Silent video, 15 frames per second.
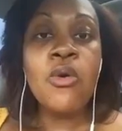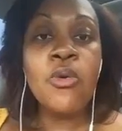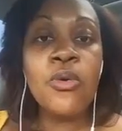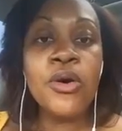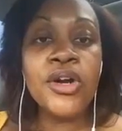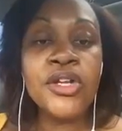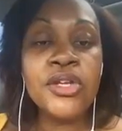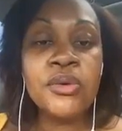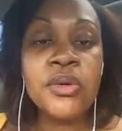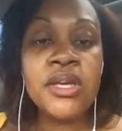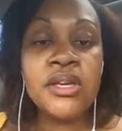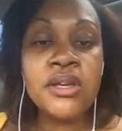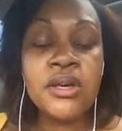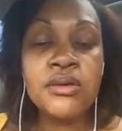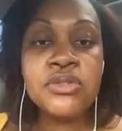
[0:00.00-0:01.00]
or you
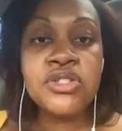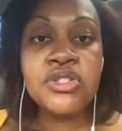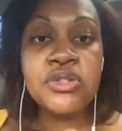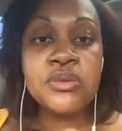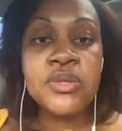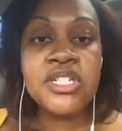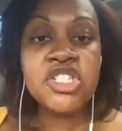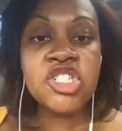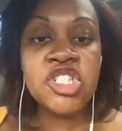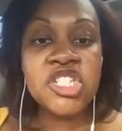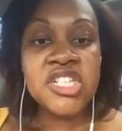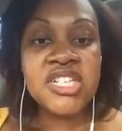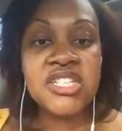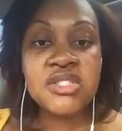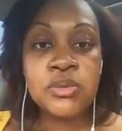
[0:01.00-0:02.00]
can go to
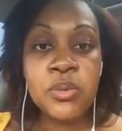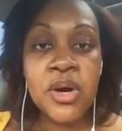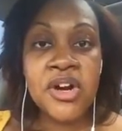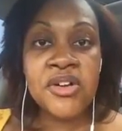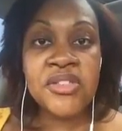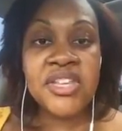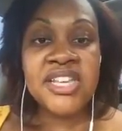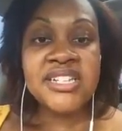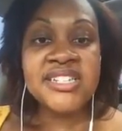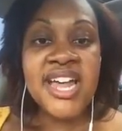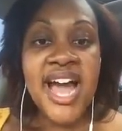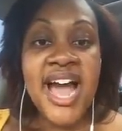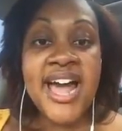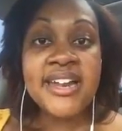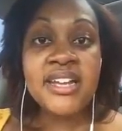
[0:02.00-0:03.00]

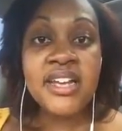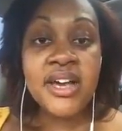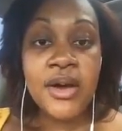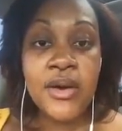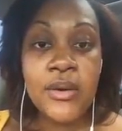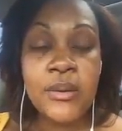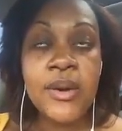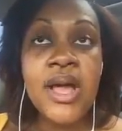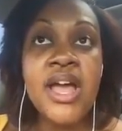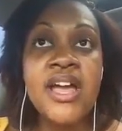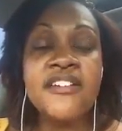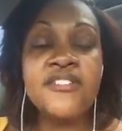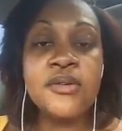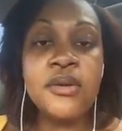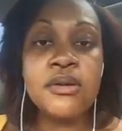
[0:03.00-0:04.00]
shesworthy.co.
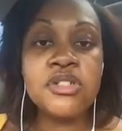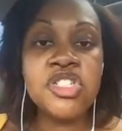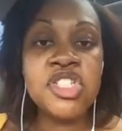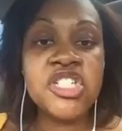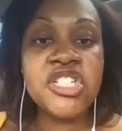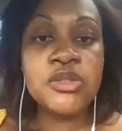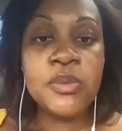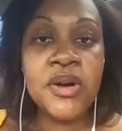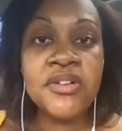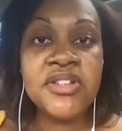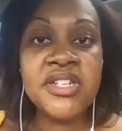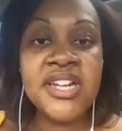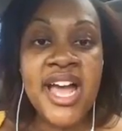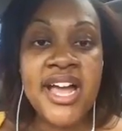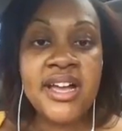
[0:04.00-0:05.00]
If you go to
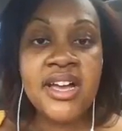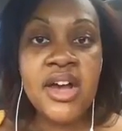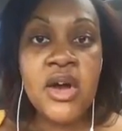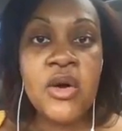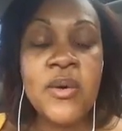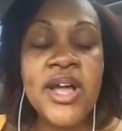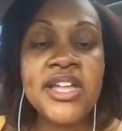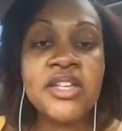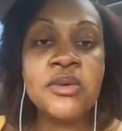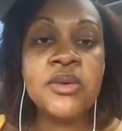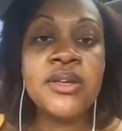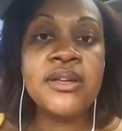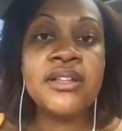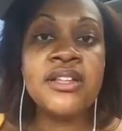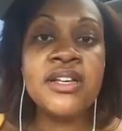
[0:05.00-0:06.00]
shesworthy.co and you
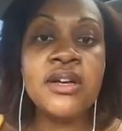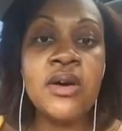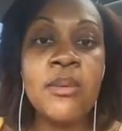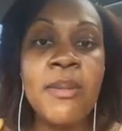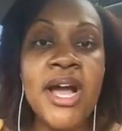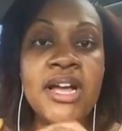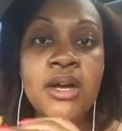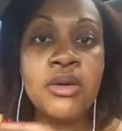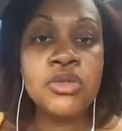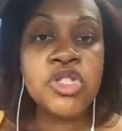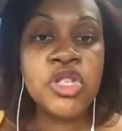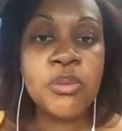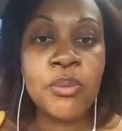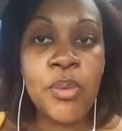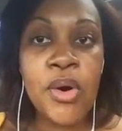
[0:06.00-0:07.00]
can click on my
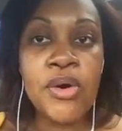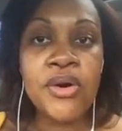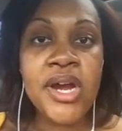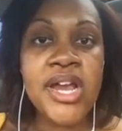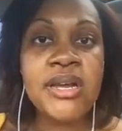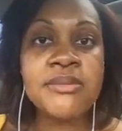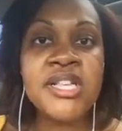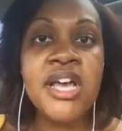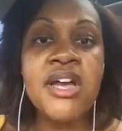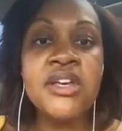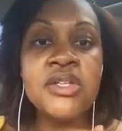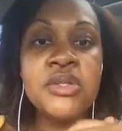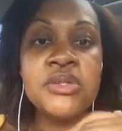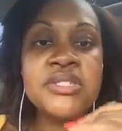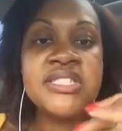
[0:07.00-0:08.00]
coaching programs,
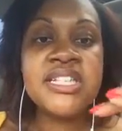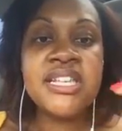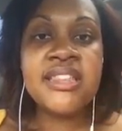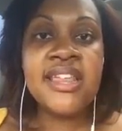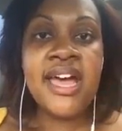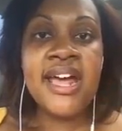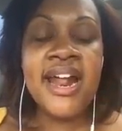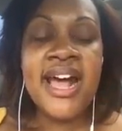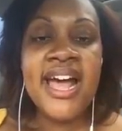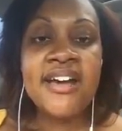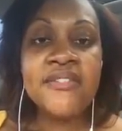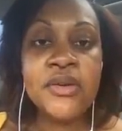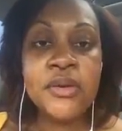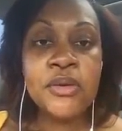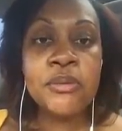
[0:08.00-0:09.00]
you'll see that I
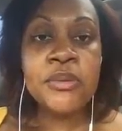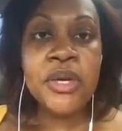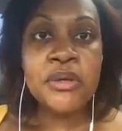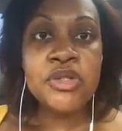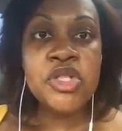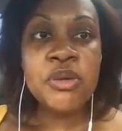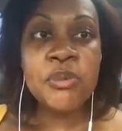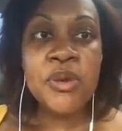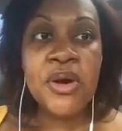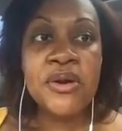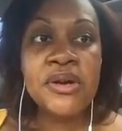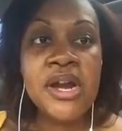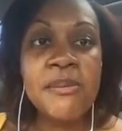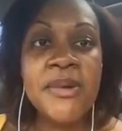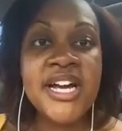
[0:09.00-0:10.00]
have a group coaching
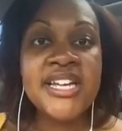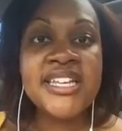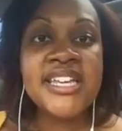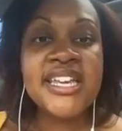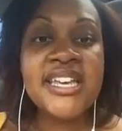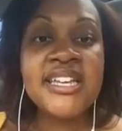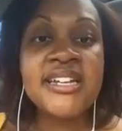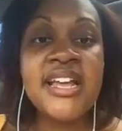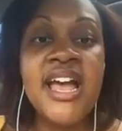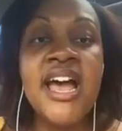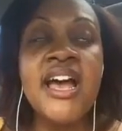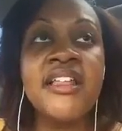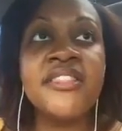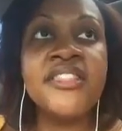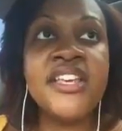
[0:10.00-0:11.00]
program. Again,
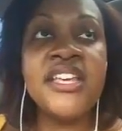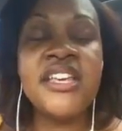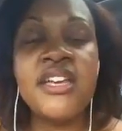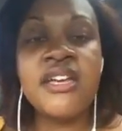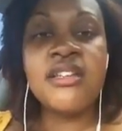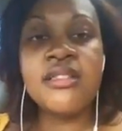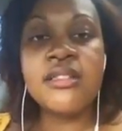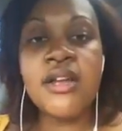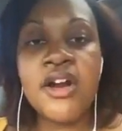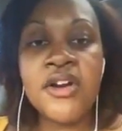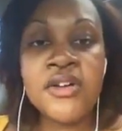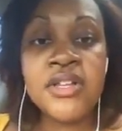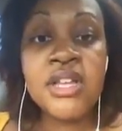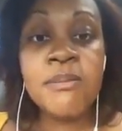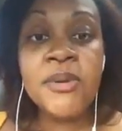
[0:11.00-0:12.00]
the
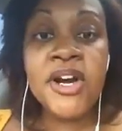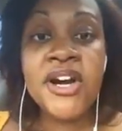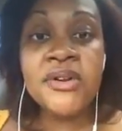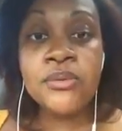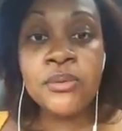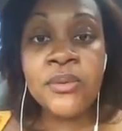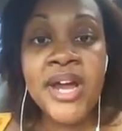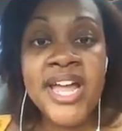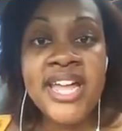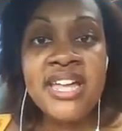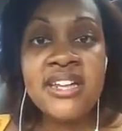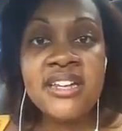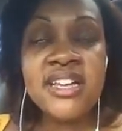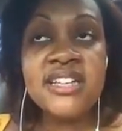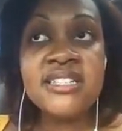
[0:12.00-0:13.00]
early bird
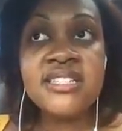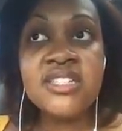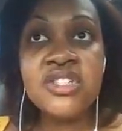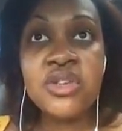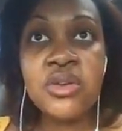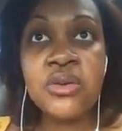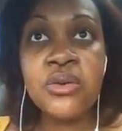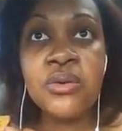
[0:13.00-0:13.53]
rate is